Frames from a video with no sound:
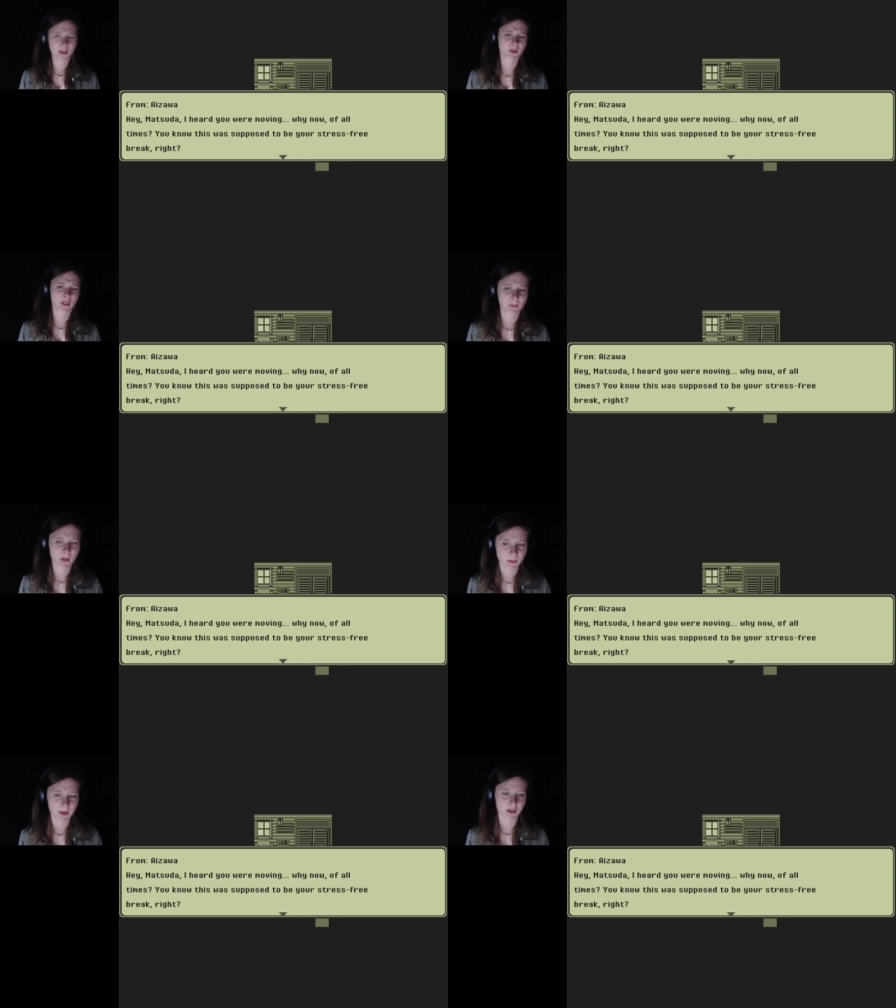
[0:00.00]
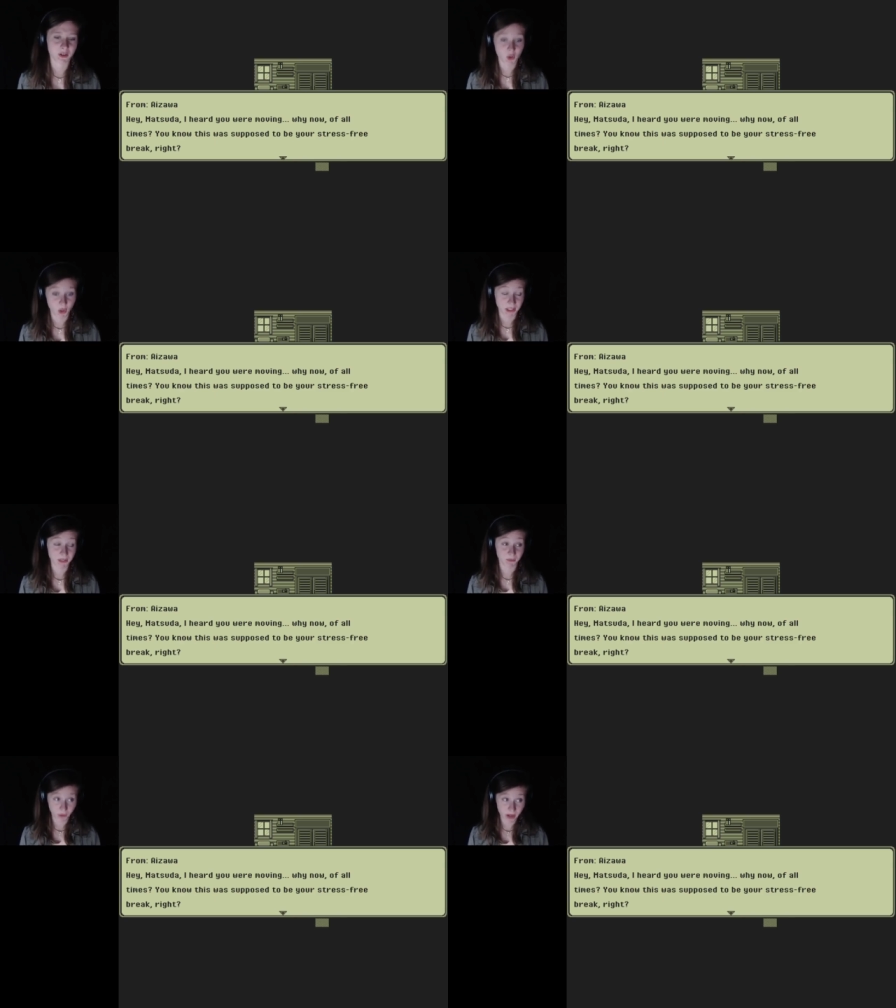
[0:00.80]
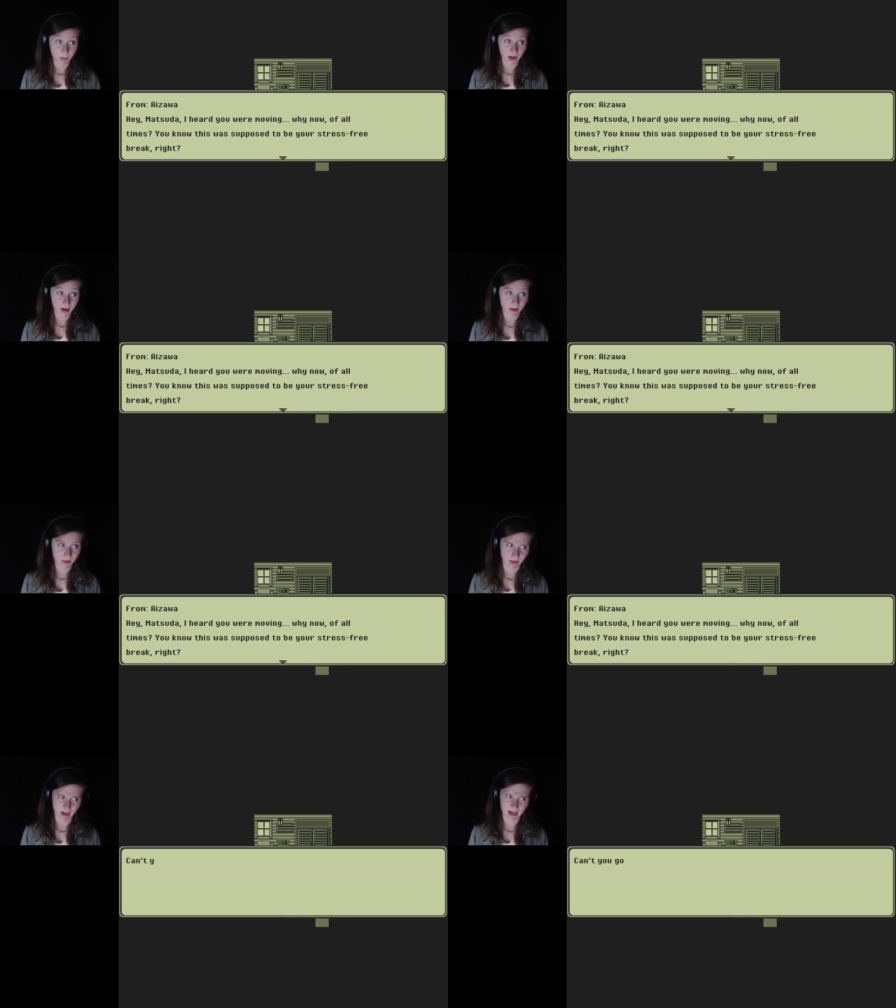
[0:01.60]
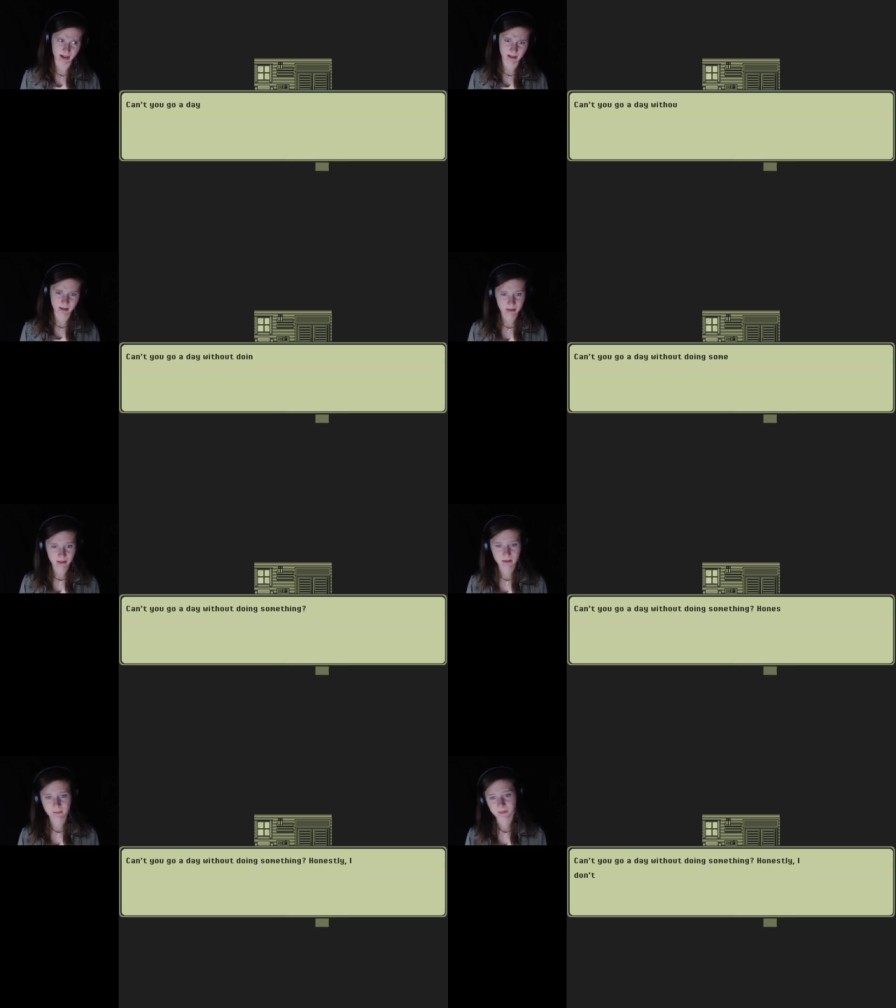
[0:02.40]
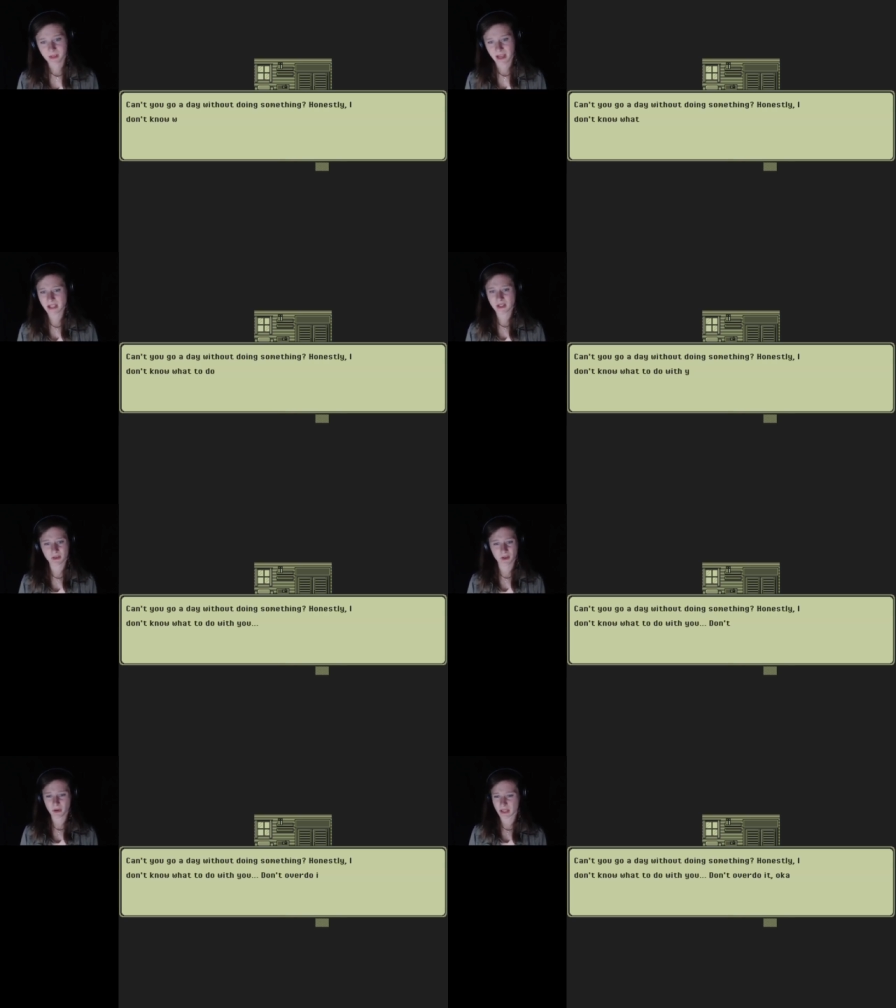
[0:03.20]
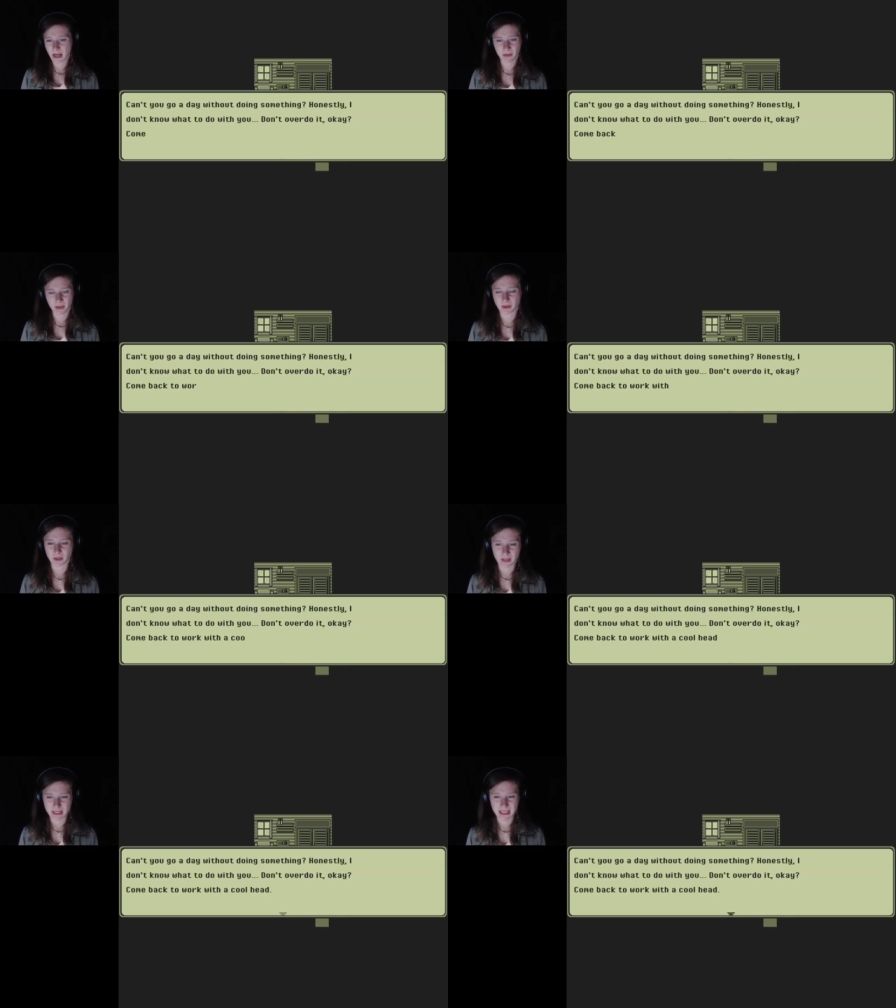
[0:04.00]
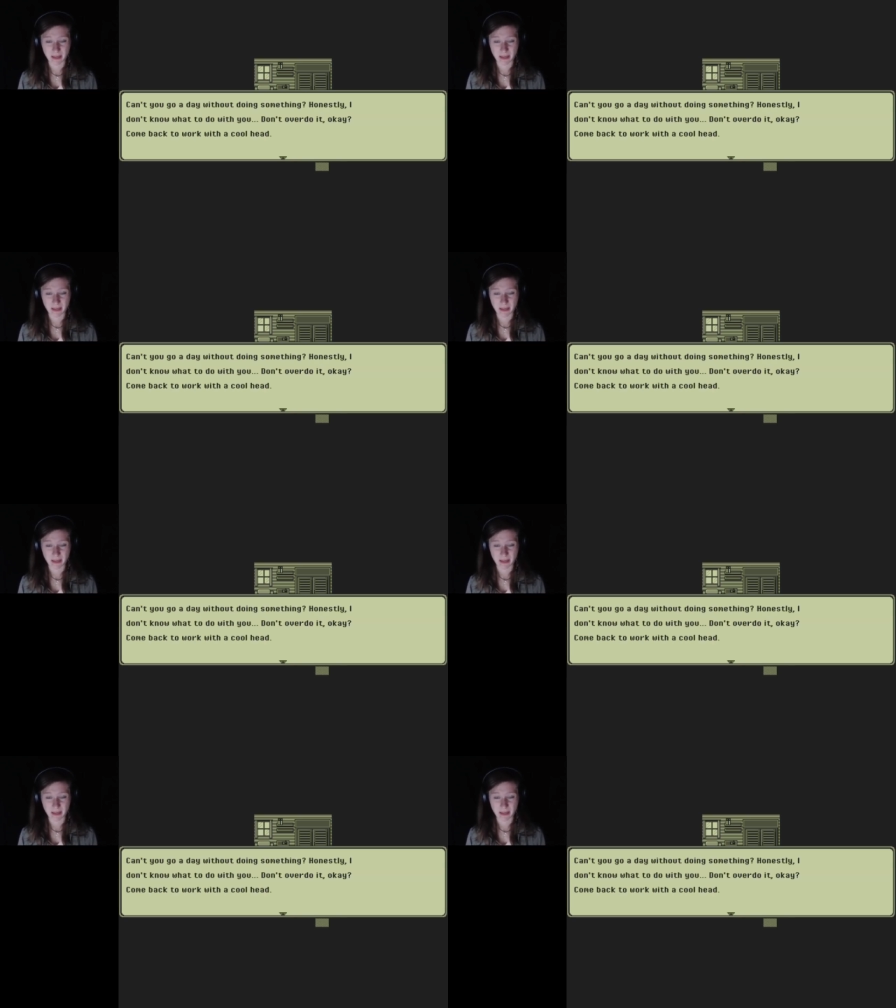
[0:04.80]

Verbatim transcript: You know this was supposed to be your stress-free break, right? Can't you go a day without doing